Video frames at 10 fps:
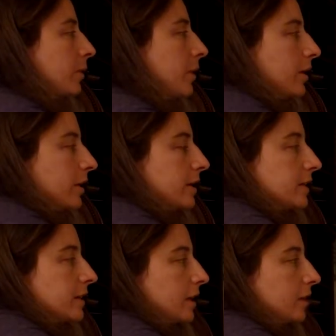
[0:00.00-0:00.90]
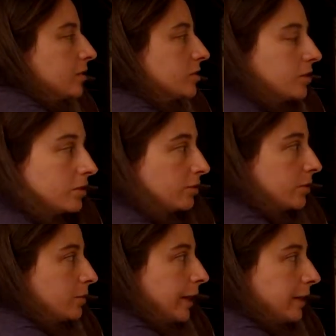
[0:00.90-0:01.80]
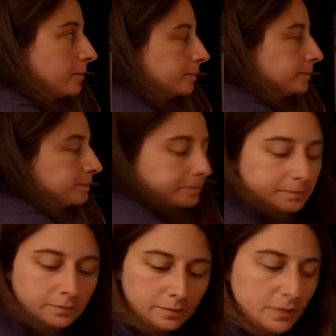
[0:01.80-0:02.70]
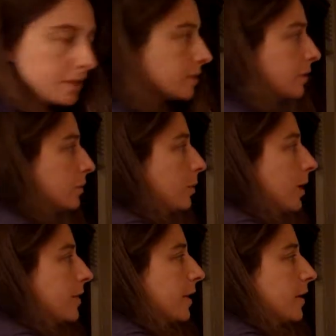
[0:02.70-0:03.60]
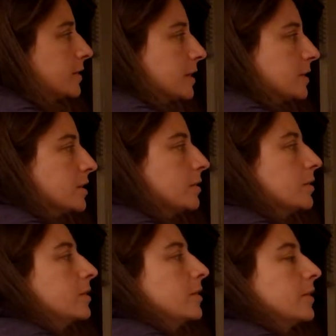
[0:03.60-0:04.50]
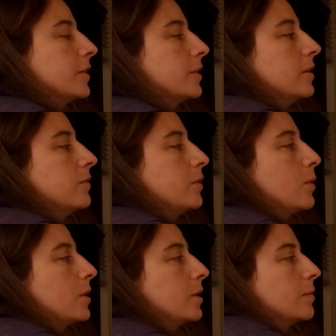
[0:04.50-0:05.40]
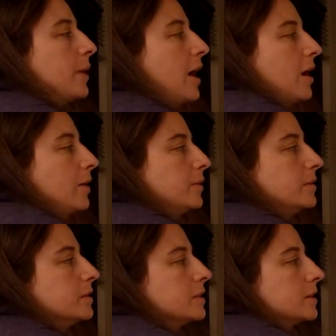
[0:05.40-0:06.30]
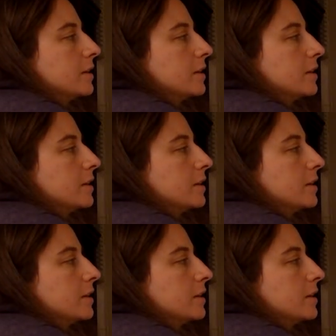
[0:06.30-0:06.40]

Well, it's the English unit for weight. So 1,234 pounds.